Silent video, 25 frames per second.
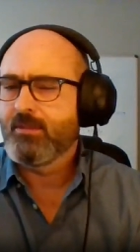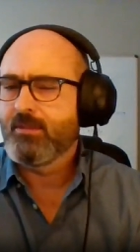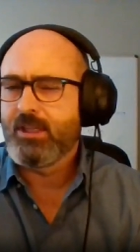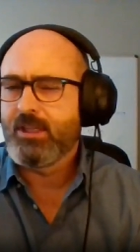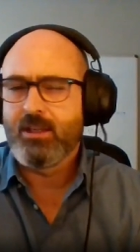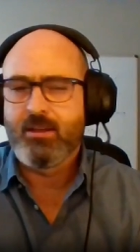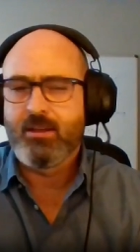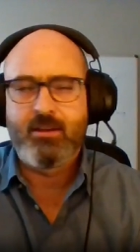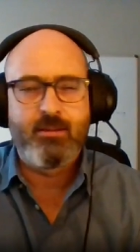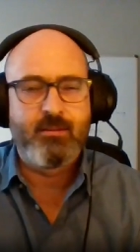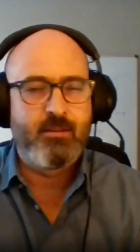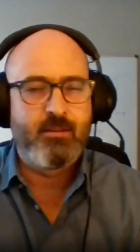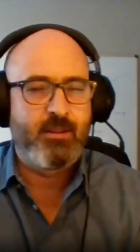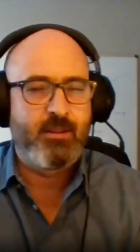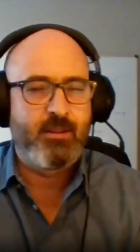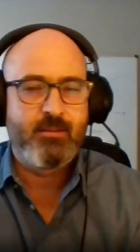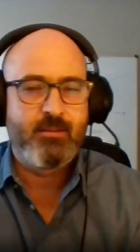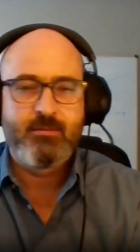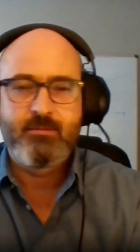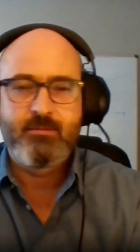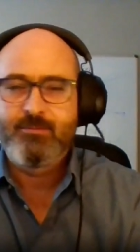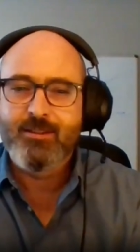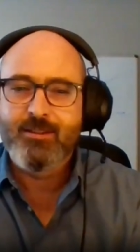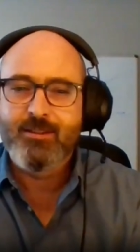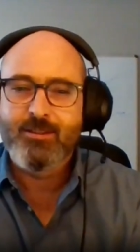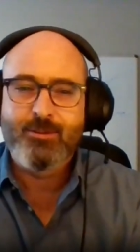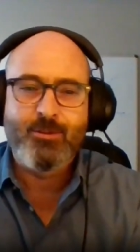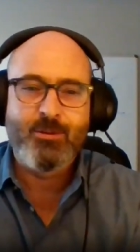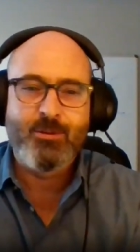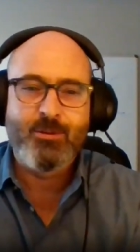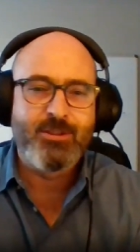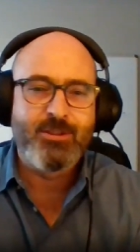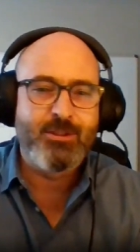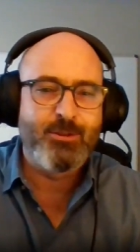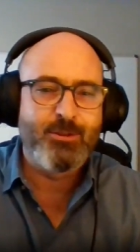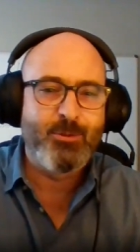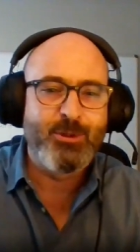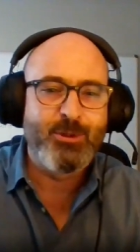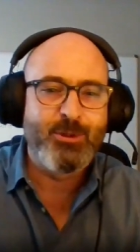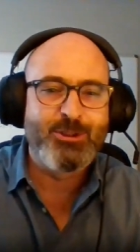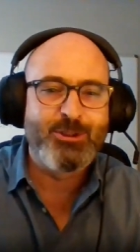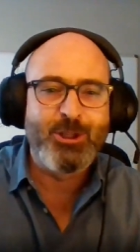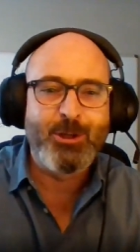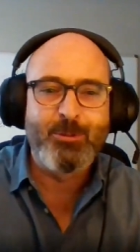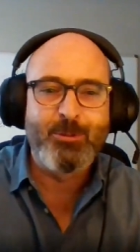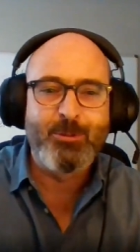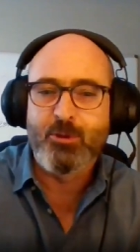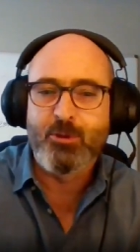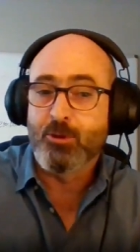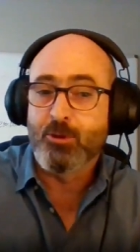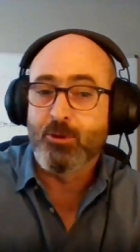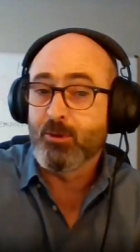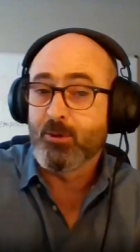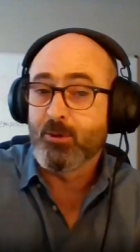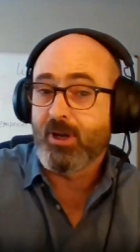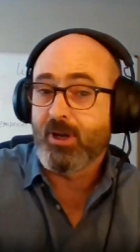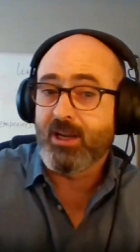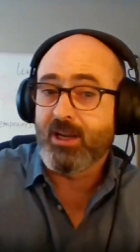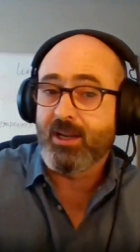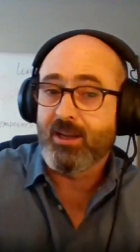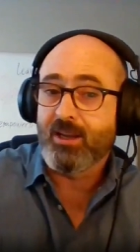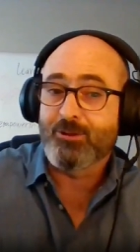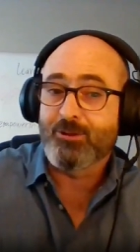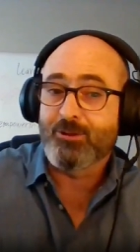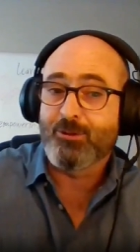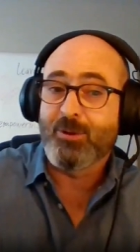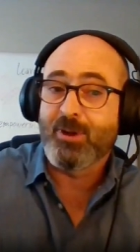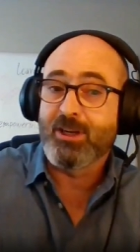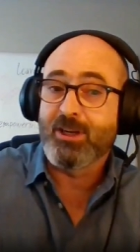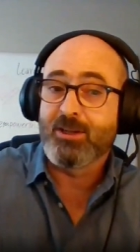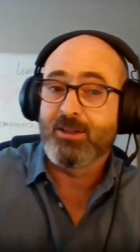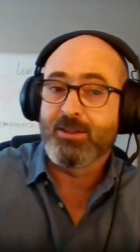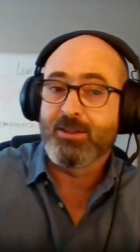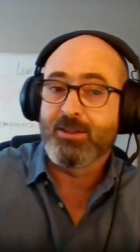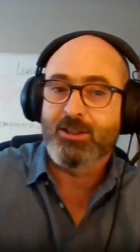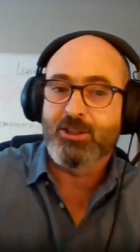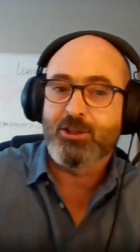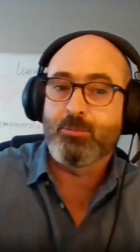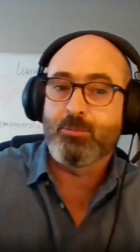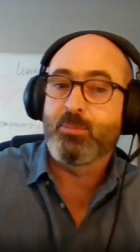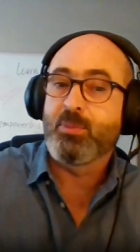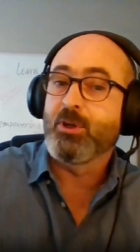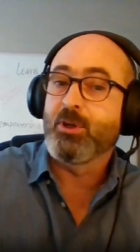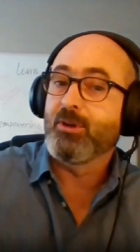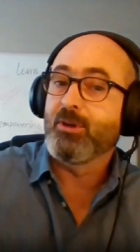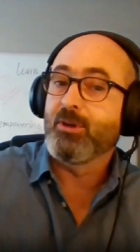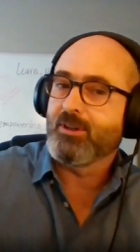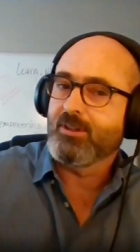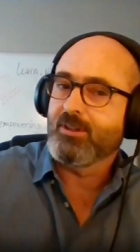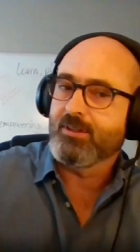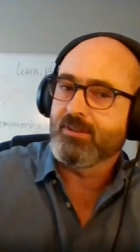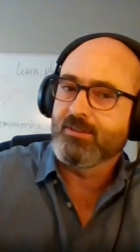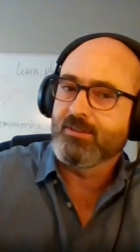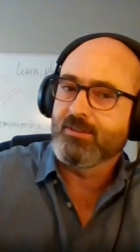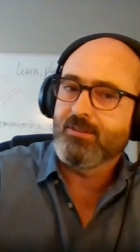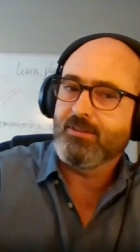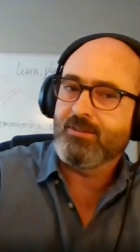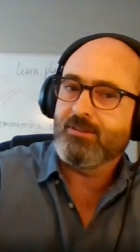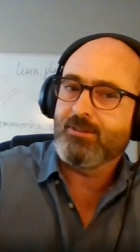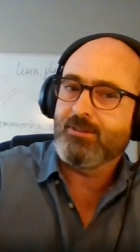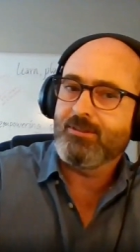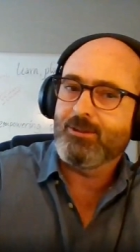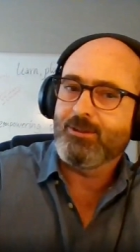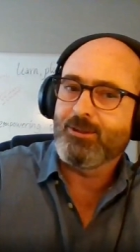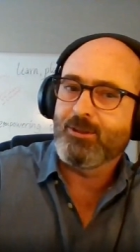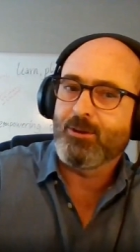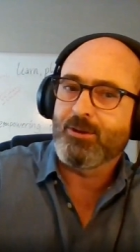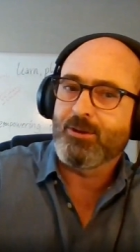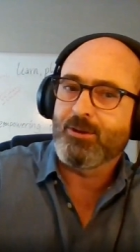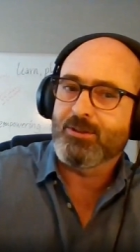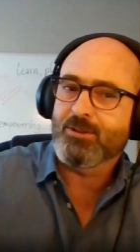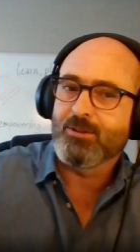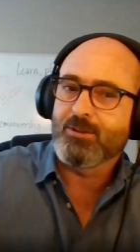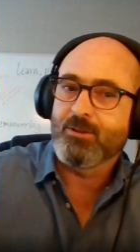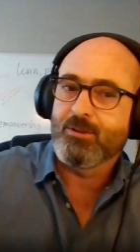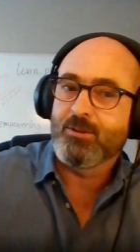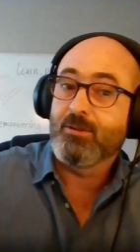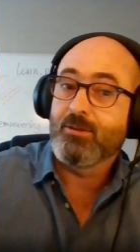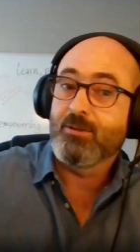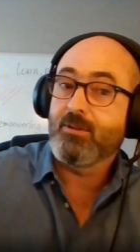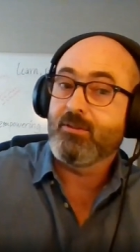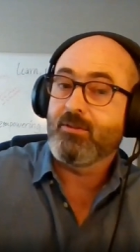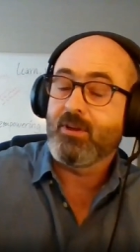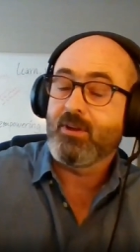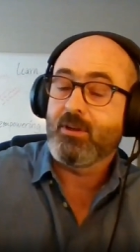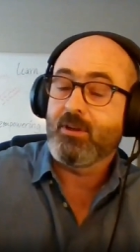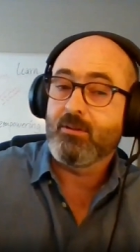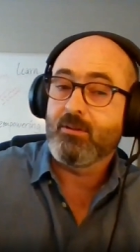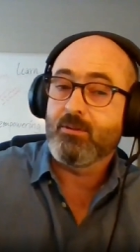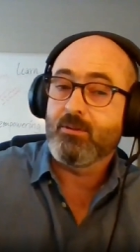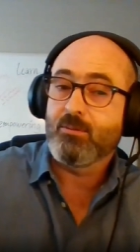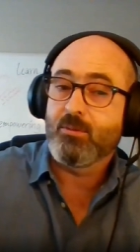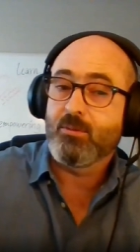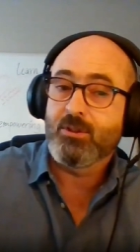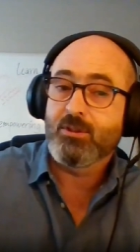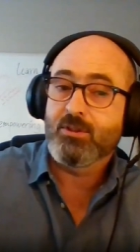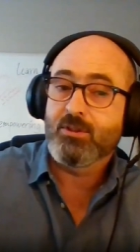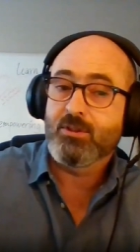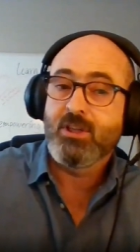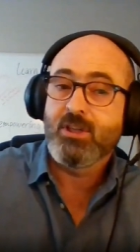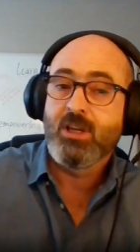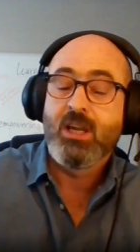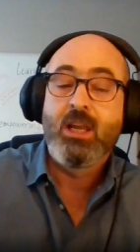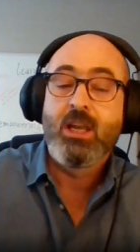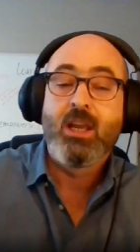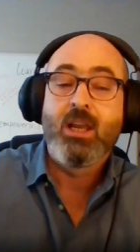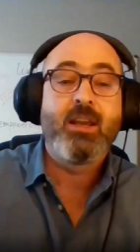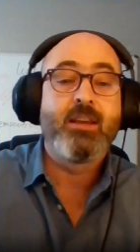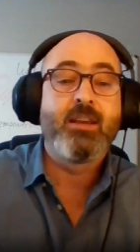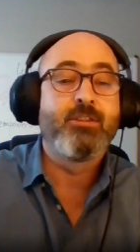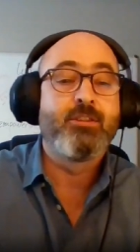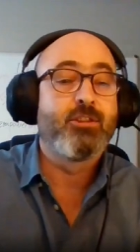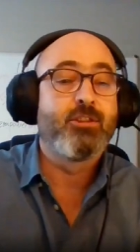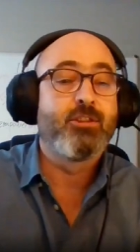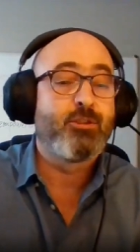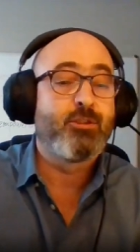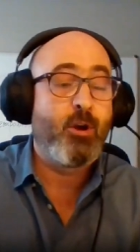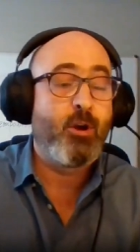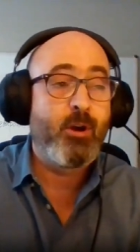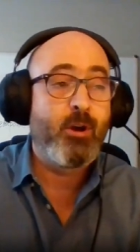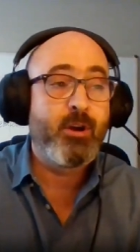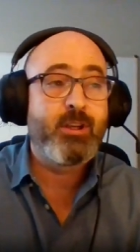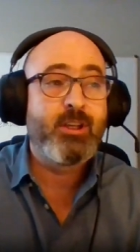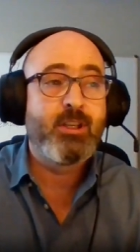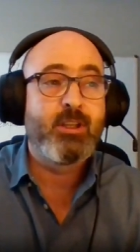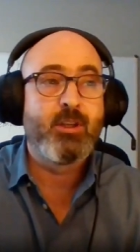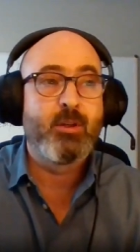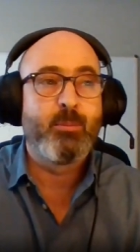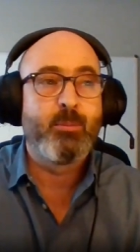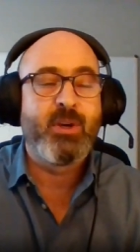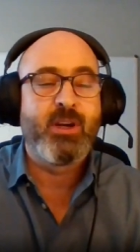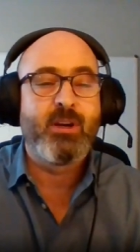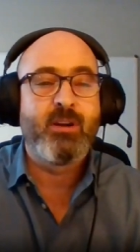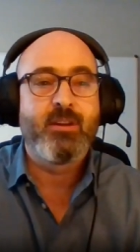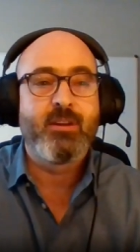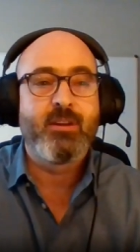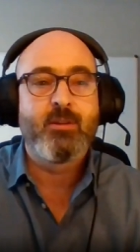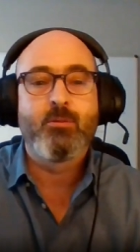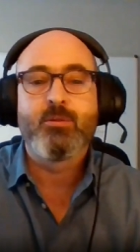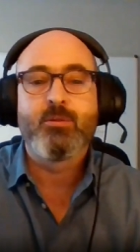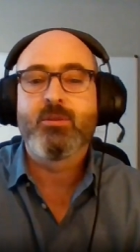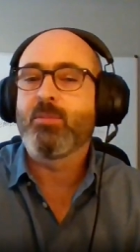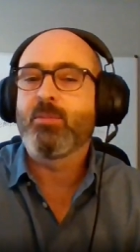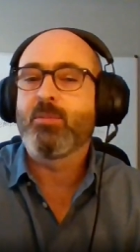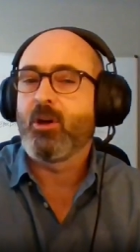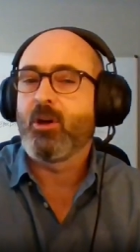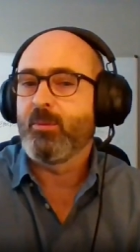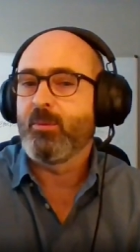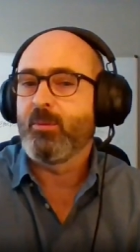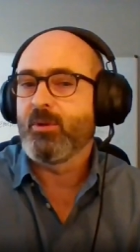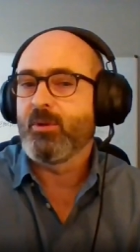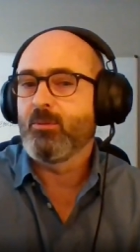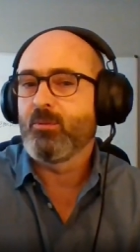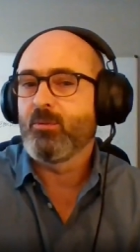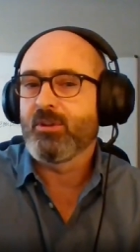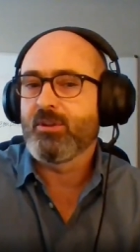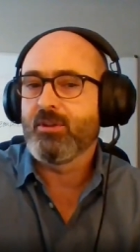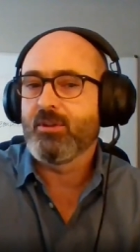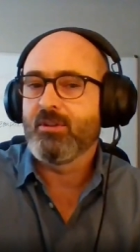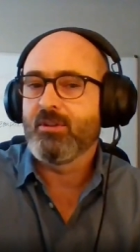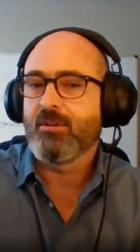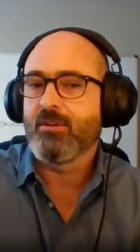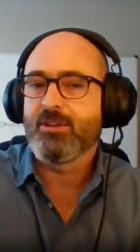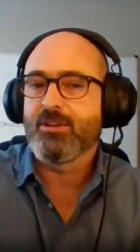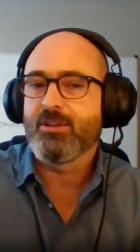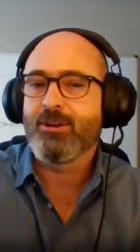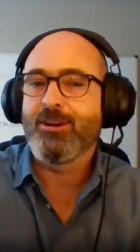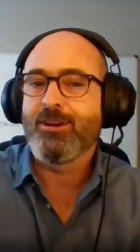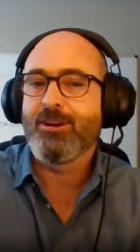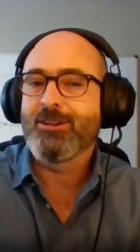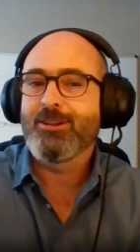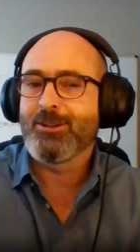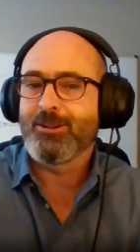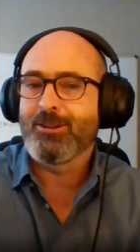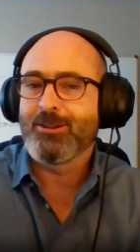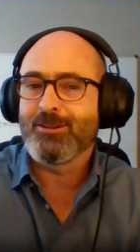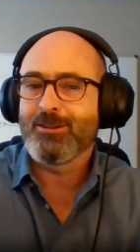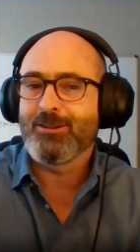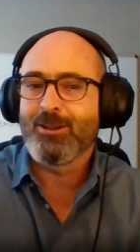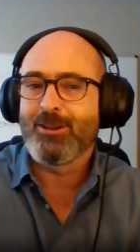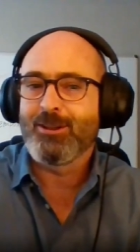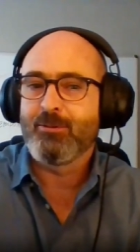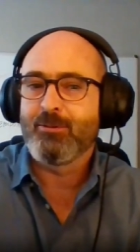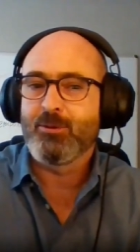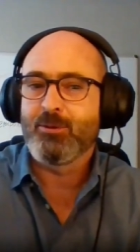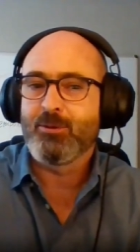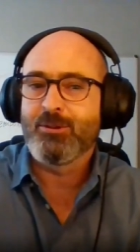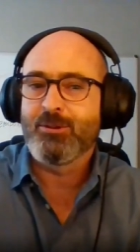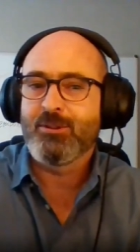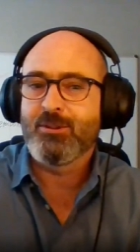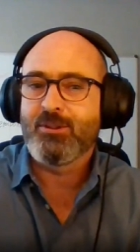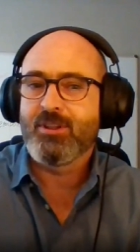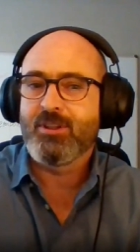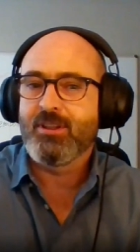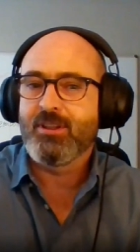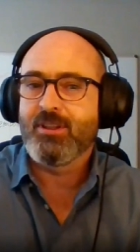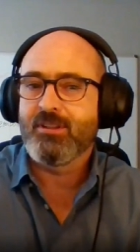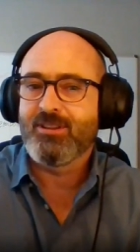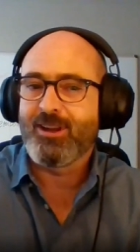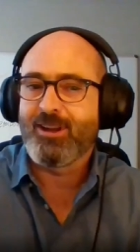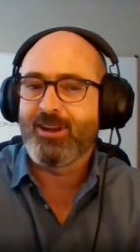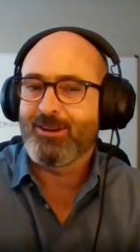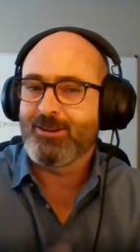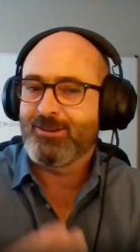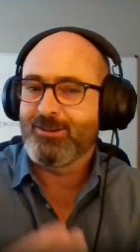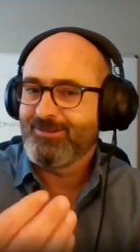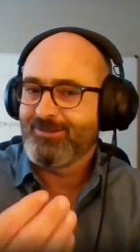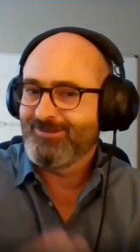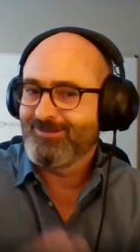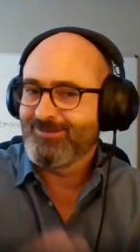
getting there. Of course, in the workshop with you, I had quite an experience also of how it works. And just talking about it was probably working on the content level and not